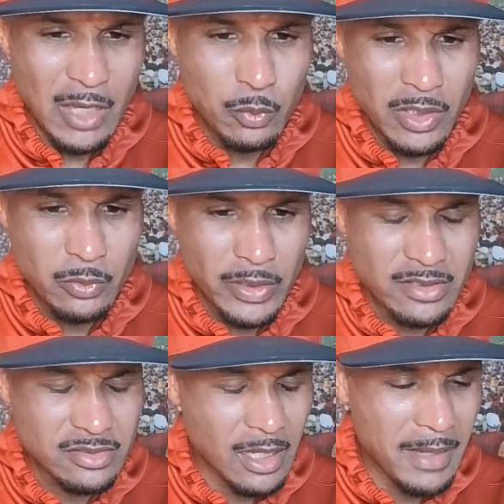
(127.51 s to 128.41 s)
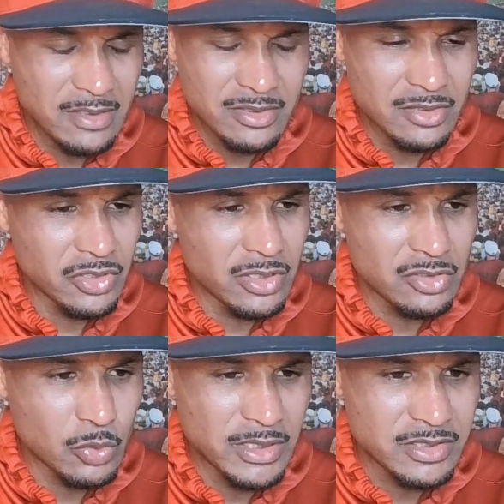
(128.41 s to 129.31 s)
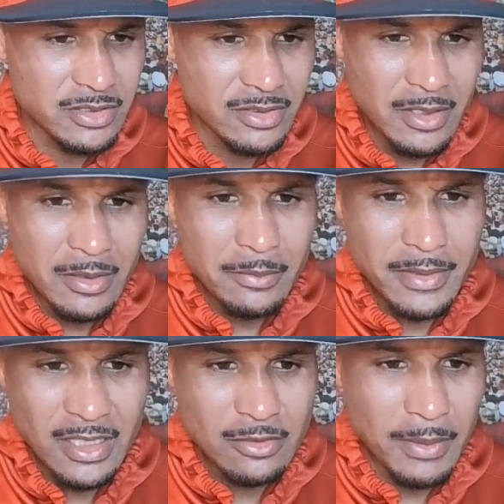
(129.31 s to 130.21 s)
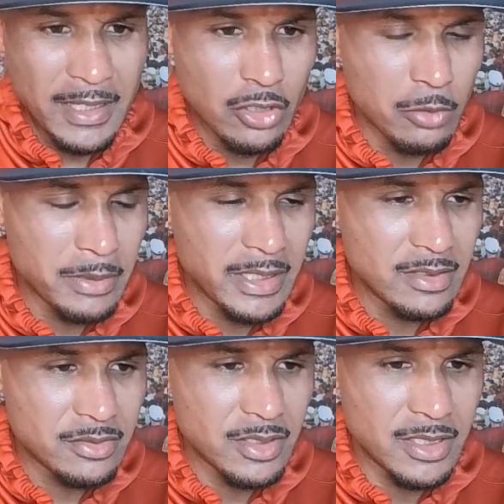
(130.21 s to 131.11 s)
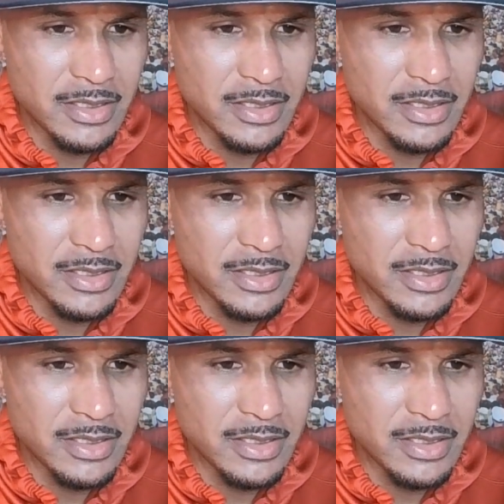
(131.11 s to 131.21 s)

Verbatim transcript: At what risk? I'm asking a serious question because by no means,